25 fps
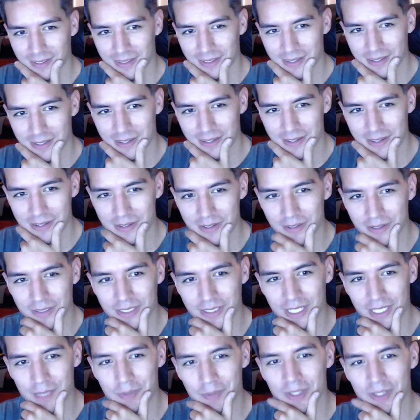You do the
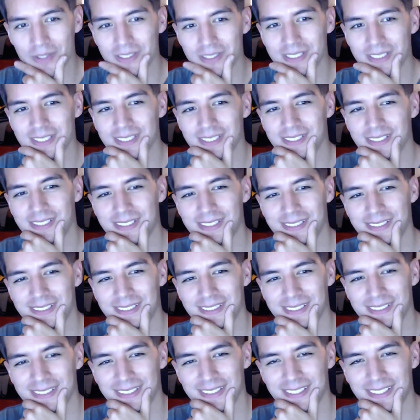ChuDat pose.
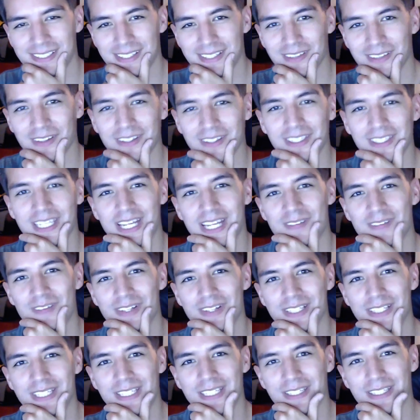Look at the
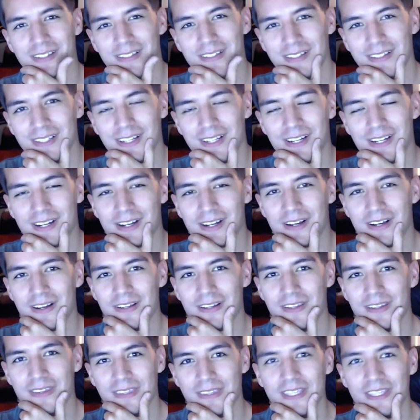camera.
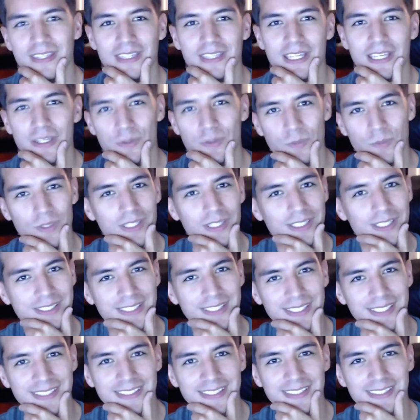Think that you're really
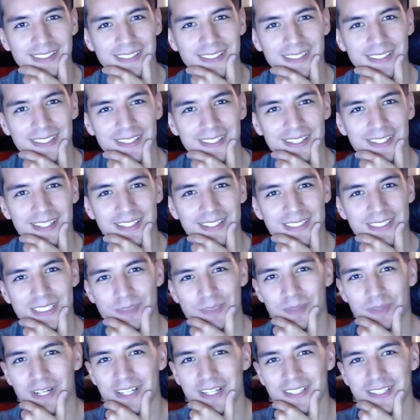sexy,
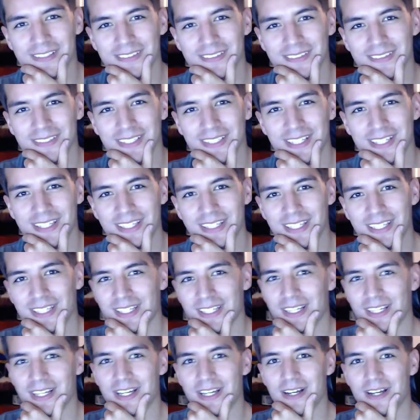smile, and then
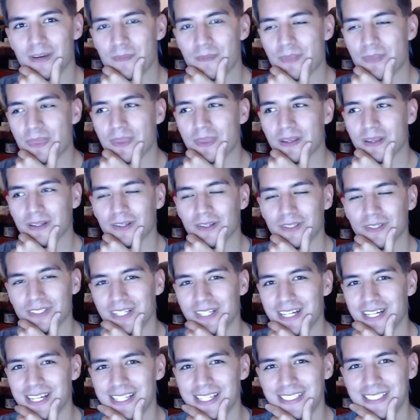close your
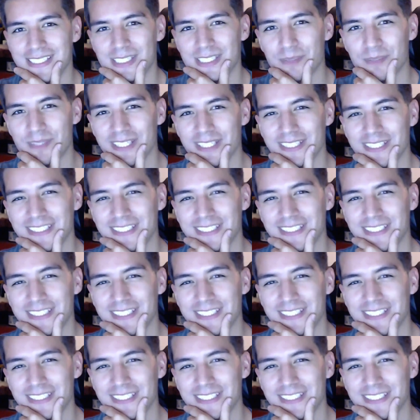eyes just a bit.